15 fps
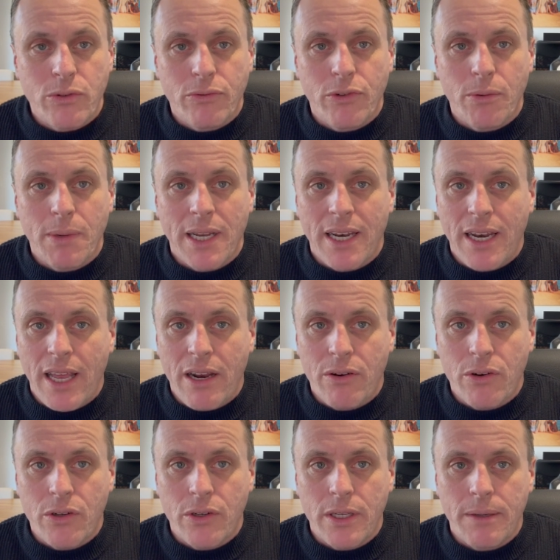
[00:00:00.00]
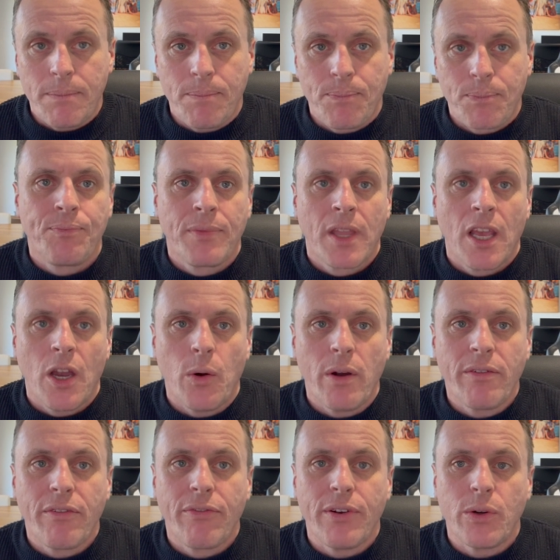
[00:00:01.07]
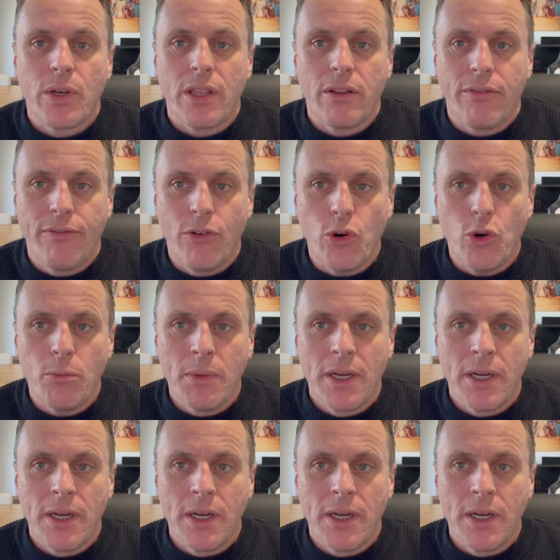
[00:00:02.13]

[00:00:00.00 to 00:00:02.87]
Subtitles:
form had an error on it. Whoever filled in the form